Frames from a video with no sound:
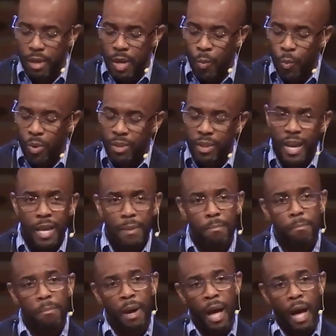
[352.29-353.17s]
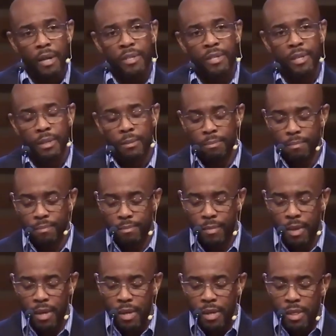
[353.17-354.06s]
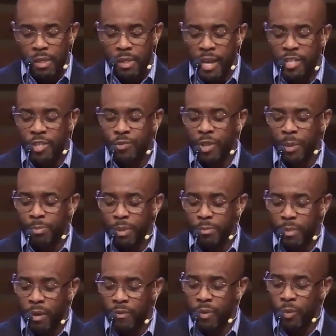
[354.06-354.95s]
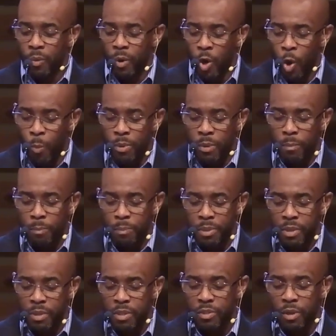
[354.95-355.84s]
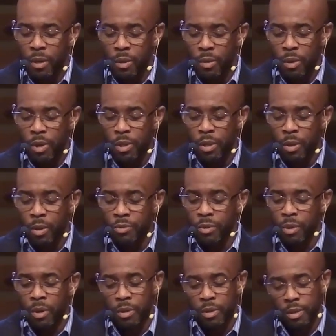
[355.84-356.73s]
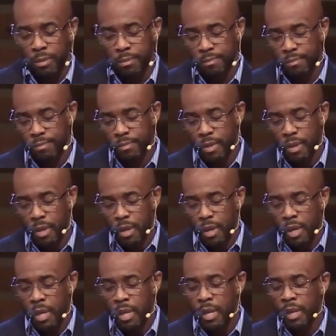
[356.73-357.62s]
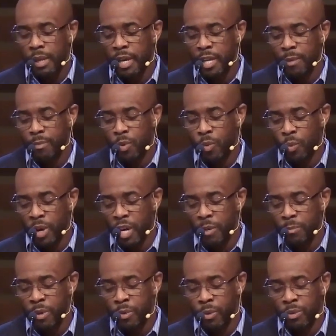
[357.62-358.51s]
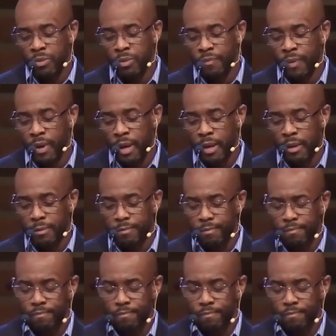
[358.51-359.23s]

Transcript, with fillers: And when they had mocked him, they stripped him of the robe and put his own clothes on him and led him away to be crucified.